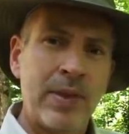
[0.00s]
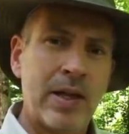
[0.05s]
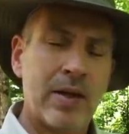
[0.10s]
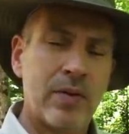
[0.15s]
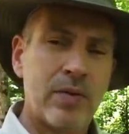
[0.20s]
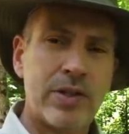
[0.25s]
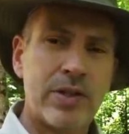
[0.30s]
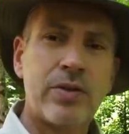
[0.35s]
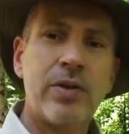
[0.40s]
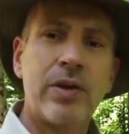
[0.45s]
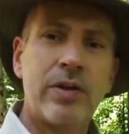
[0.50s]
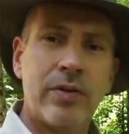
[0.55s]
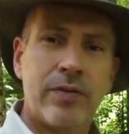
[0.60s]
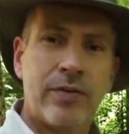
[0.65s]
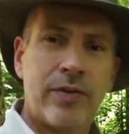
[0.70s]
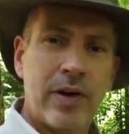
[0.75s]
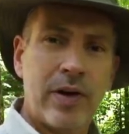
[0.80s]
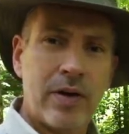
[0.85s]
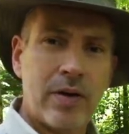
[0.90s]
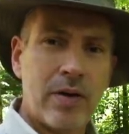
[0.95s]
restricted
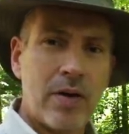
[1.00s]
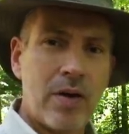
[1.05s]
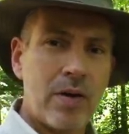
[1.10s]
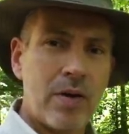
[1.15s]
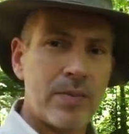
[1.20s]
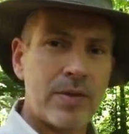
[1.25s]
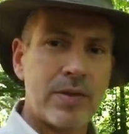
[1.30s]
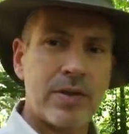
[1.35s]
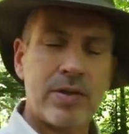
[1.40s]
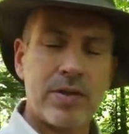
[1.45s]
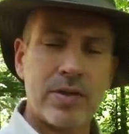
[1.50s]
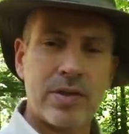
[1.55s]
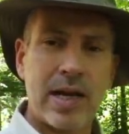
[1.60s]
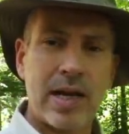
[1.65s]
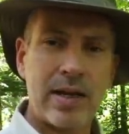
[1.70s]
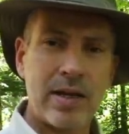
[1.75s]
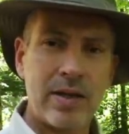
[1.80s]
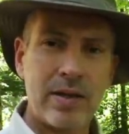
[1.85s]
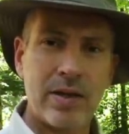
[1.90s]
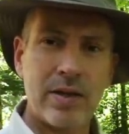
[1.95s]
firearms such as
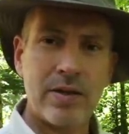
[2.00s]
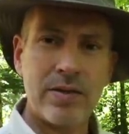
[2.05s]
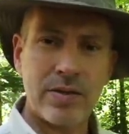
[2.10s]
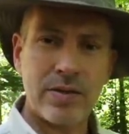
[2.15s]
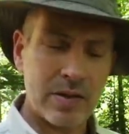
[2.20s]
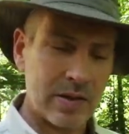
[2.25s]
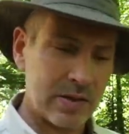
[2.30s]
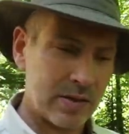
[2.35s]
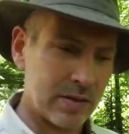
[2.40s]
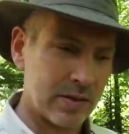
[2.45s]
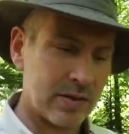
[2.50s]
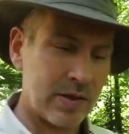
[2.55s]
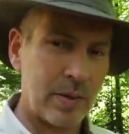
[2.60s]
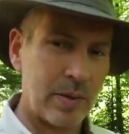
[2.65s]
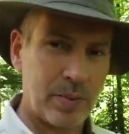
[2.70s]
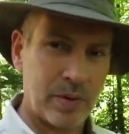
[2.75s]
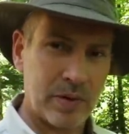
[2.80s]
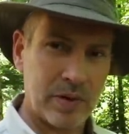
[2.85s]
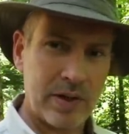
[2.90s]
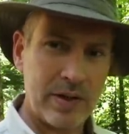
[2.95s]
handguns, that's a
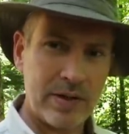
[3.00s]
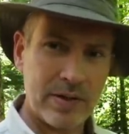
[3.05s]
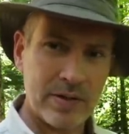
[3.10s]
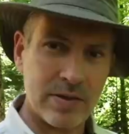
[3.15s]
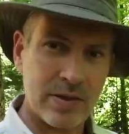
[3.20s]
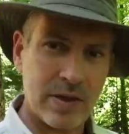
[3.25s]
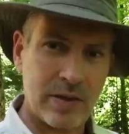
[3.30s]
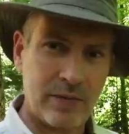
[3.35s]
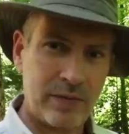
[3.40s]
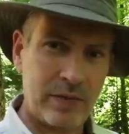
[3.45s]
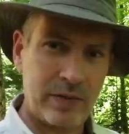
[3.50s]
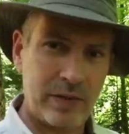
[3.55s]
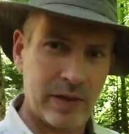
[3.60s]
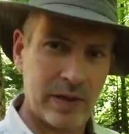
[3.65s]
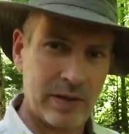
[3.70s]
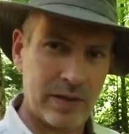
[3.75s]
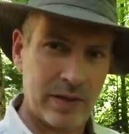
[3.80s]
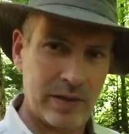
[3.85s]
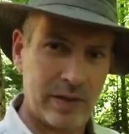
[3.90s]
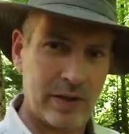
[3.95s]
separate license that
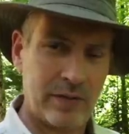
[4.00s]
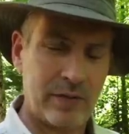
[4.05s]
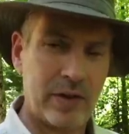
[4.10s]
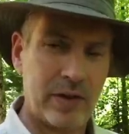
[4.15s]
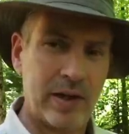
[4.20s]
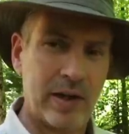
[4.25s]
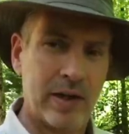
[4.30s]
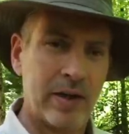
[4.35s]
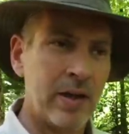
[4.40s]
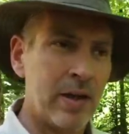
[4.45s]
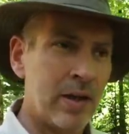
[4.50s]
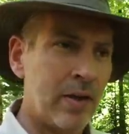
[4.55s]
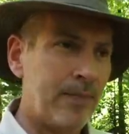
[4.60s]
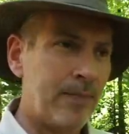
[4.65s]
you have to get,